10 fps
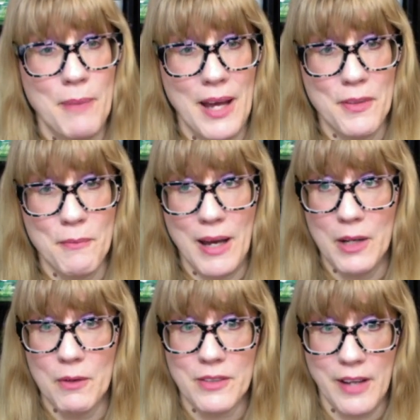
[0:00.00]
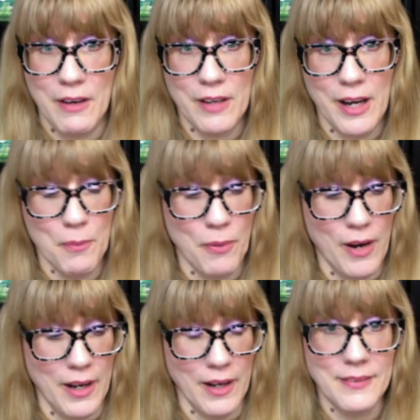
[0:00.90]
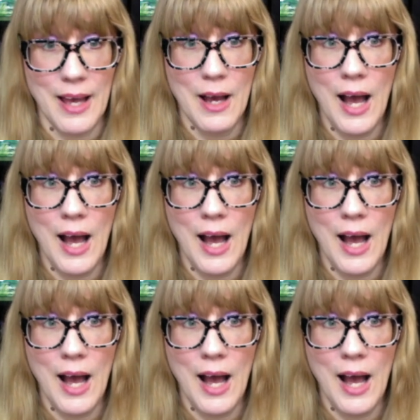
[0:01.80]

Bath and Body Works hair care products.